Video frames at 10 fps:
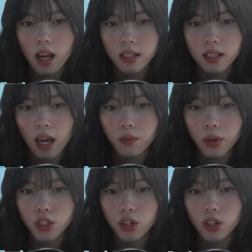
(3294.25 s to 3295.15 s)
said
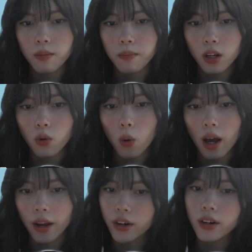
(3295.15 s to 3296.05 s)
Richard
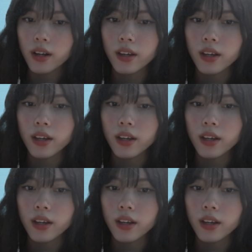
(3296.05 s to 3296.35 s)
Maguire,